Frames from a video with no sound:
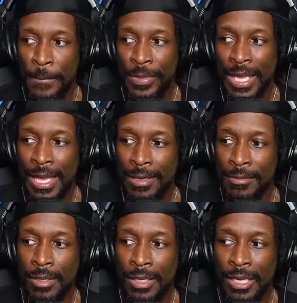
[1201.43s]
that
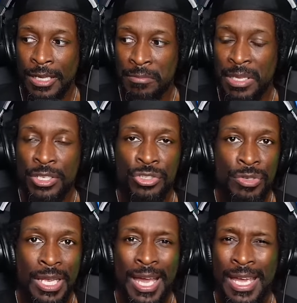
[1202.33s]
in
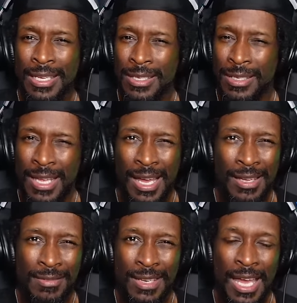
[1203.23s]
ministry,
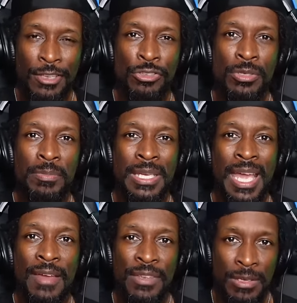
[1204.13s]
I used to be
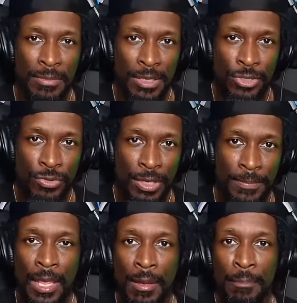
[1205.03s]
heavy in ministry.
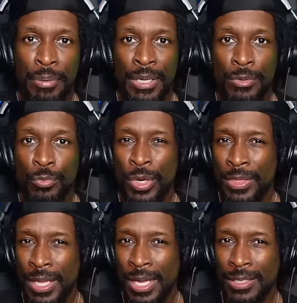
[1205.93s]
But one
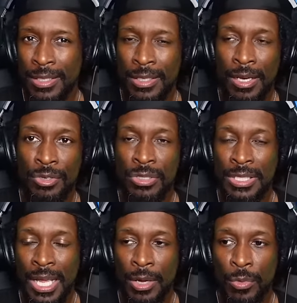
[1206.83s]
thing I didn't
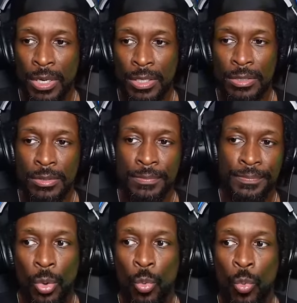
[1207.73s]
understand was
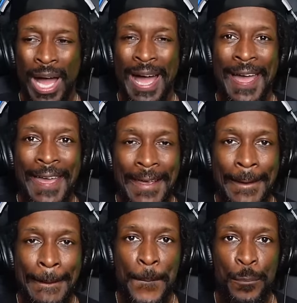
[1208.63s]
why
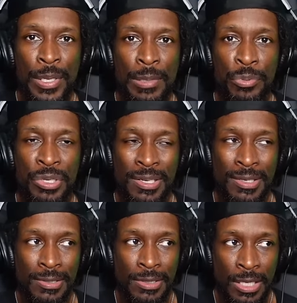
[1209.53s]
people can
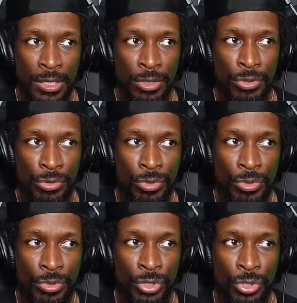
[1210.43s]
continue
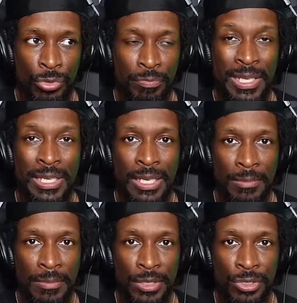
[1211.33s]
to be in
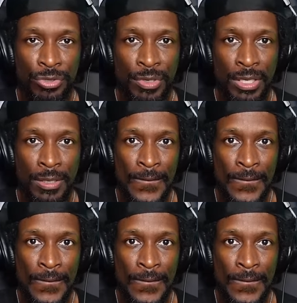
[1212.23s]
ministry